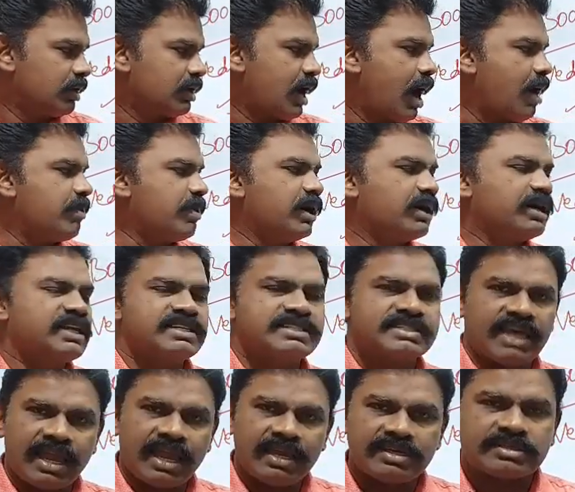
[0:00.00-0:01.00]
Kama
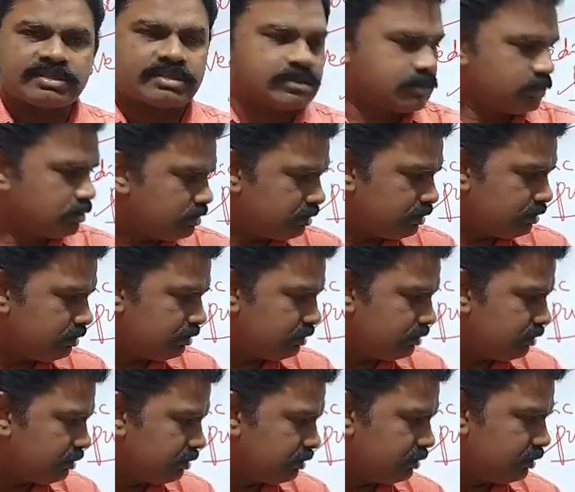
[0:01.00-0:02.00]
decides
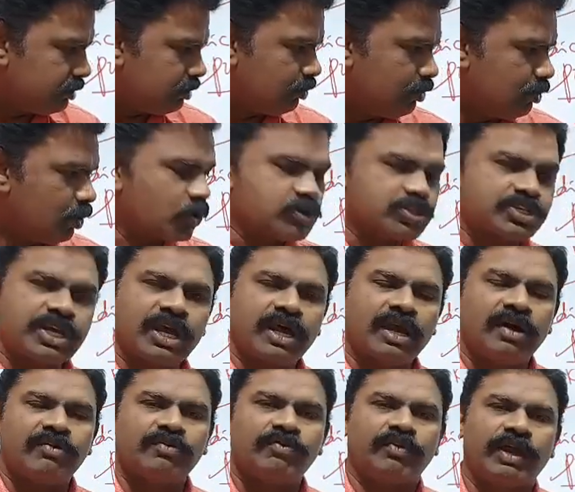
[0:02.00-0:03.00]

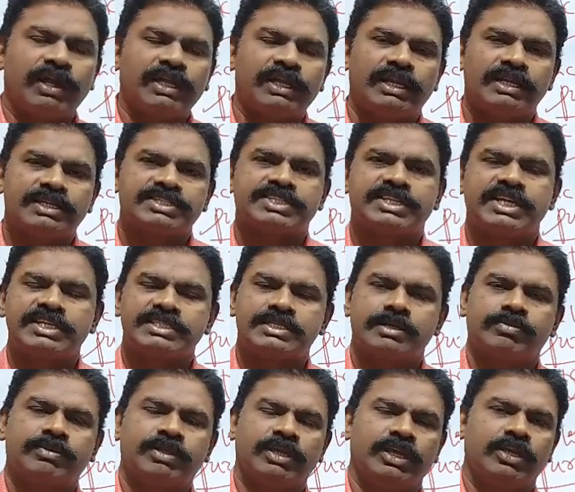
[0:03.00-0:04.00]
moksha, final stage
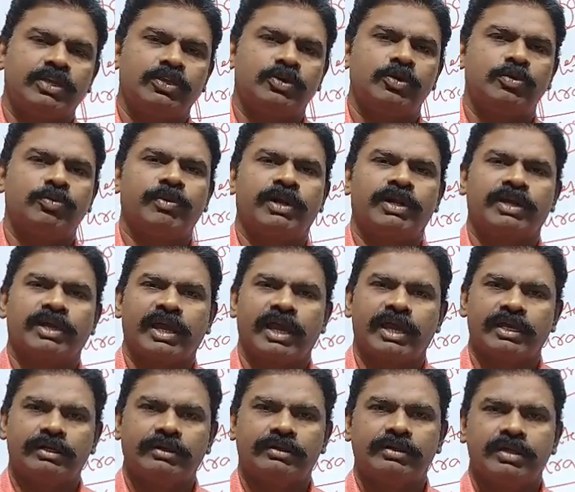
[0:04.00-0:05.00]
of the
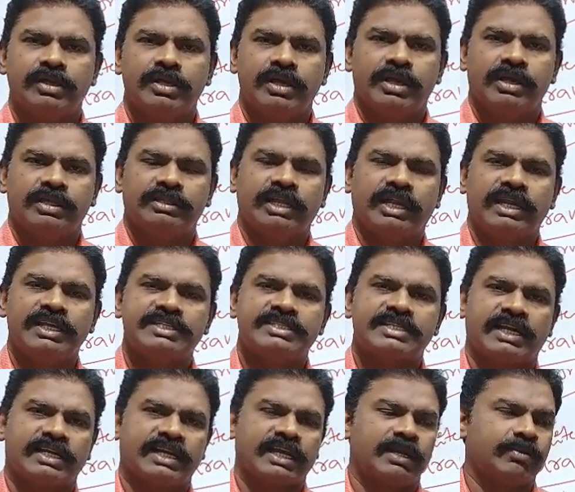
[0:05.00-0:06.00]
humankind, that is
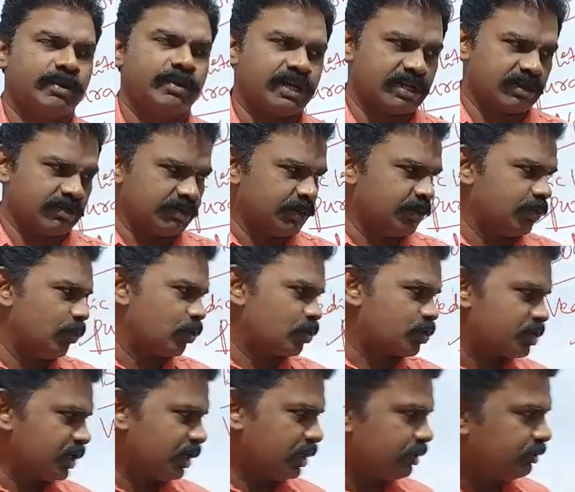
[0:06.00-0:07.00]
attainment of the
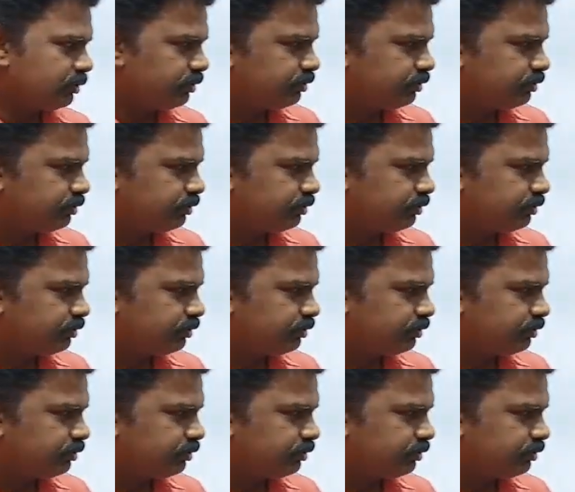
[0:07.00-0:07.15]
moksha.